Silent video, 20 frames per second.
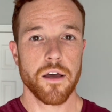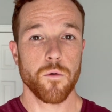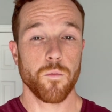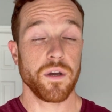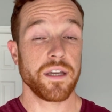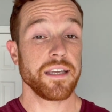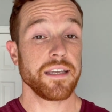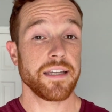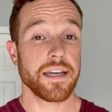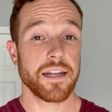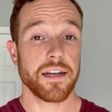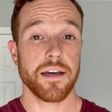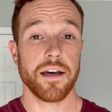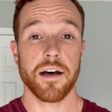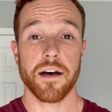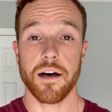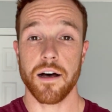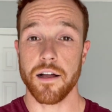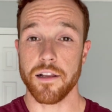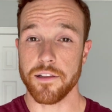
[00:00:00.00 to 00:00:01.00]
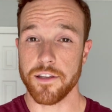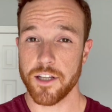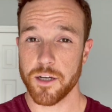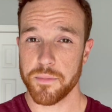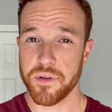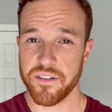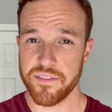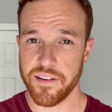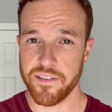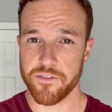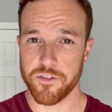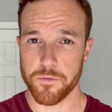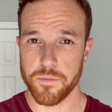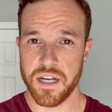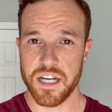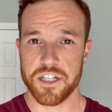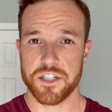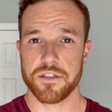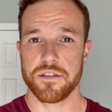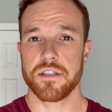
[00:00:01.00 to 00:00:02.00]
we can get a little bit of
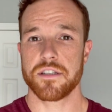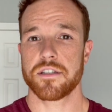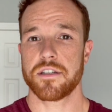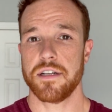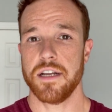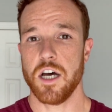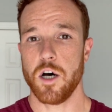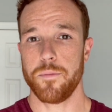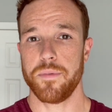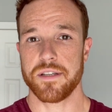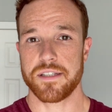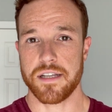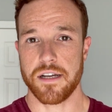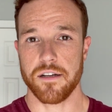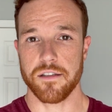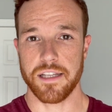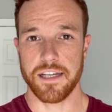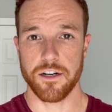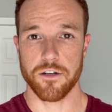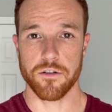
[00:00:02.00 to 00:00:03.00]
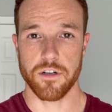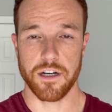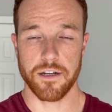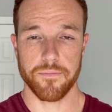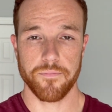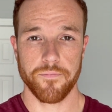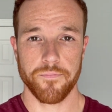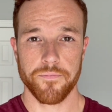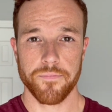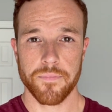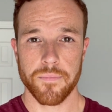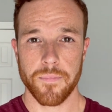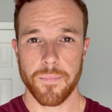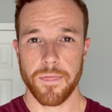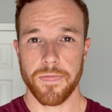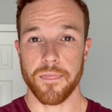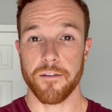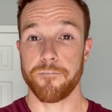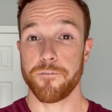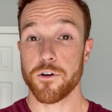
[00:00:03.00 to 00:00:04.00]
information that's going to help us out later on.
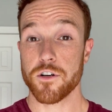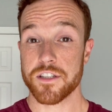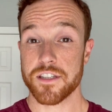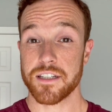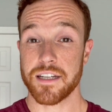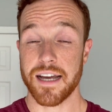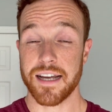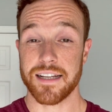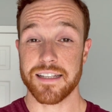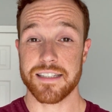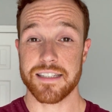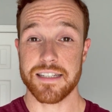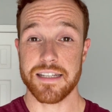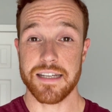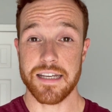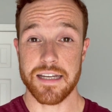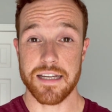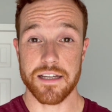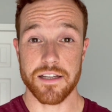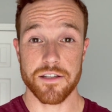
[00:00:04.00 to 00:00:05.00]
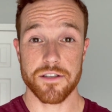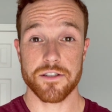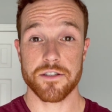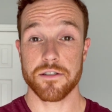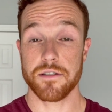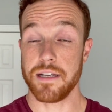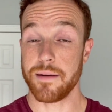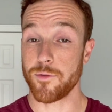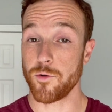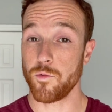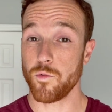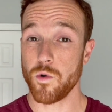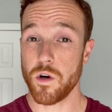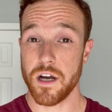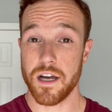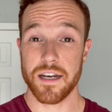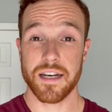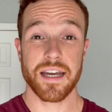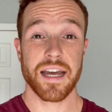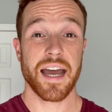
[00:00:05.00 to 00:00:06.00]
The first thing I can see is, number
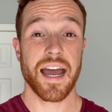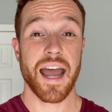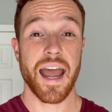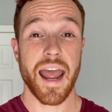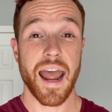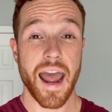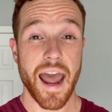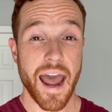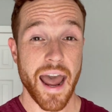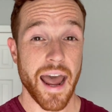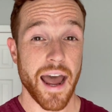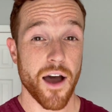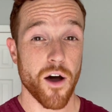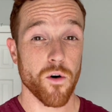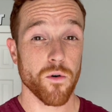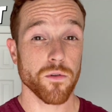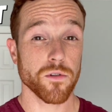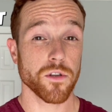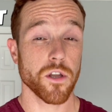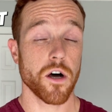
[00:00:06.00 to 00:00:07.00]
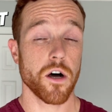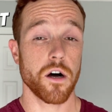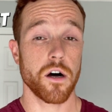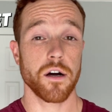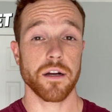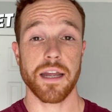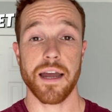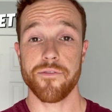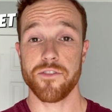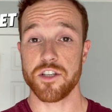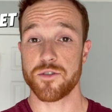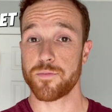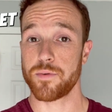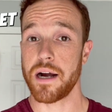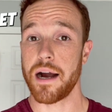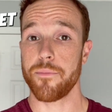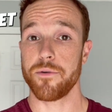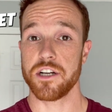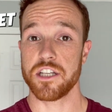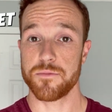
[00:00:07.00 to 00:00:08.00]
one, how long have these
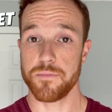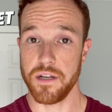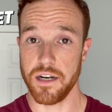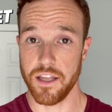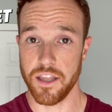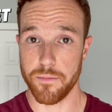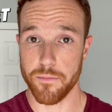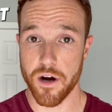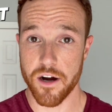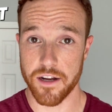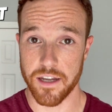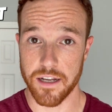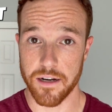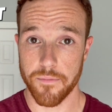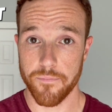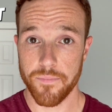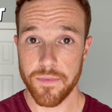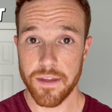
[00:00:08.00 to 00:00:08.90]
properties been on the market?